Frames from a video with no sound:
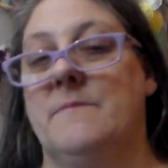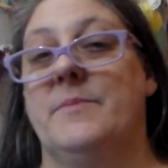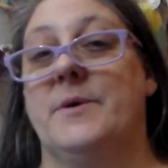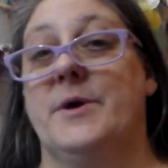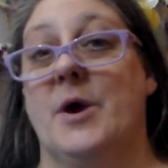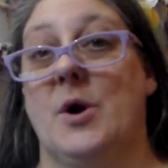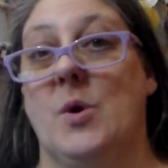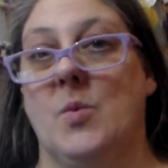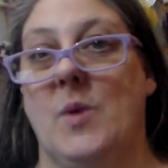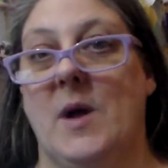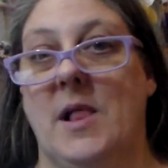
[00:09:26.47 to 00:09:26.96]

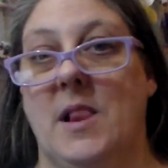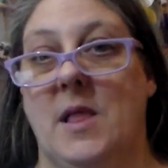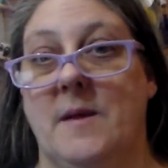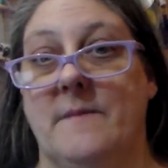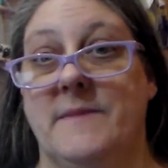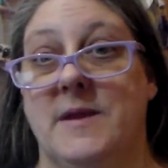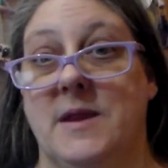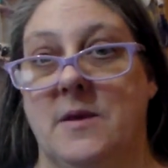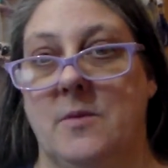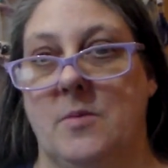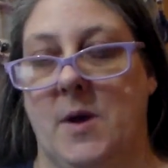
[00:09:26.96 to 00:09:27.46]
But oh well,
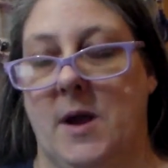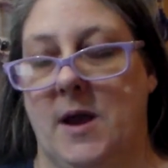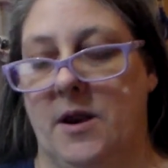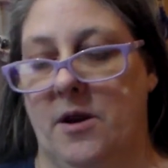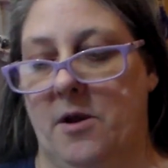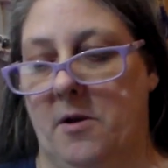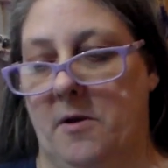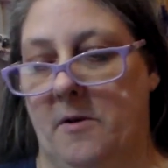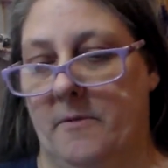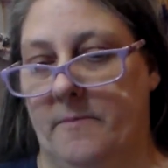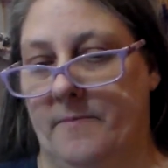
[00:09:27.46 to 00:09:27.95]
I'm anyway
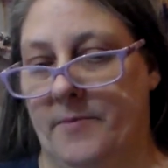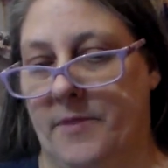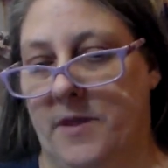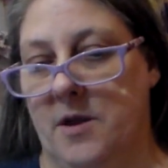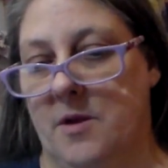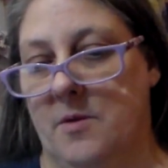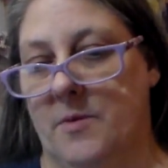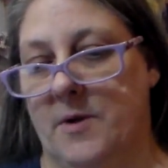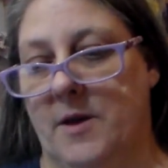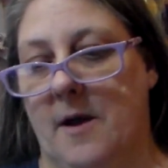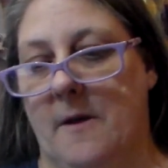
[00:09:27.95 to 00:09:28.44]
Now
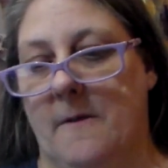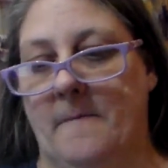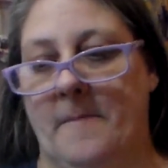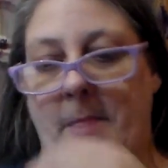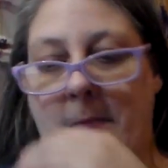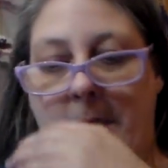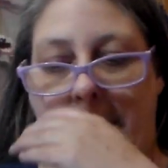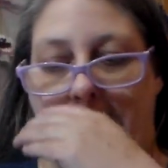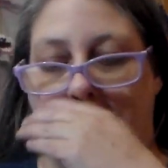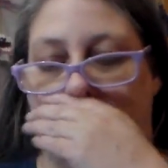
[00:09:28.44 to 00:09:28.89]
Here we go.